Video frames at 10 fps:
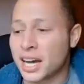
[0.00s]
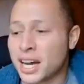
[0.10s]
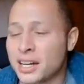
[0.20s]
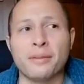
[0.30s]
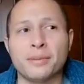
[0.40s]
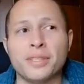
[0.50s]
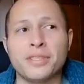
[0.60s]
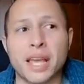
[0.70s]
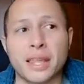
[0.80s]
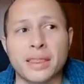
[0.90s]
I
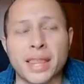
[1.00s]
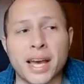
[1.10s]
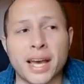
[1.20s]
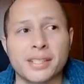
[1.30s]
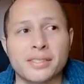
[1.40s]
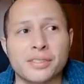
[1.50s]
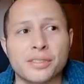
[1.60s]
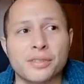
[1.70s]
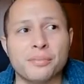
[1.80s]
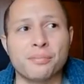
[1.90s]
would say that
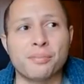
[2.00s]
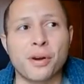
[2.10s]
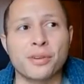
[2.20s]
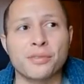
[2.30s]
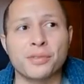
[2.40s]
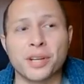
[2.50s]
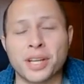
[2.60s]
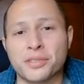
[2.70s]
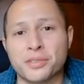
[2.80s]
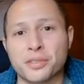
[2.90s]
part of your
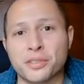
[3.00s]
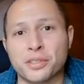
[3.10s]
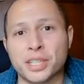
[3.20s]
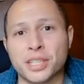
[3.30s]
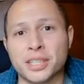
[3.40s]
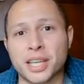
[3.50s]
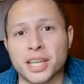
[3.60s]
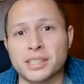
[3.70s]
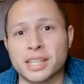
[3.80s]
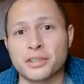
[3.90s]
answer
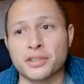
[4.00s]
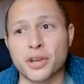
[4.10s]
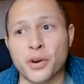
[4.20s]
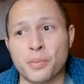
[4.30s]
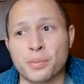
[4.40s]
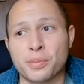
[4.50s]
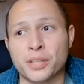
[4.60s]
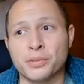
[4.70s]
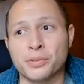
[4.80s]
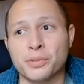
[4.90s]
indicates that there's hope,
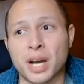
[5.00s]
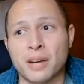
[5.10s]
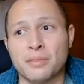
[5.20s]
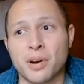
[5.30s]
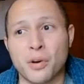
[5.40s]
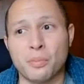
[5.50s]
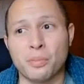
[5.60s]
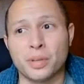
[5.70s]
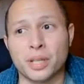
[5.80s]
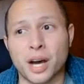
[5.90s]
that you do have a
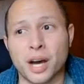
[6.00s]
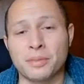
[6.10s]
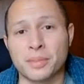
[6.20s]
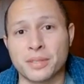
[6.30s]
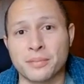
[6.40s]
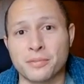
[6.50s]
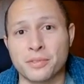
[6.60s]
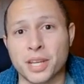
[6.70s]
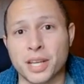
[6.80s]
hope and optimism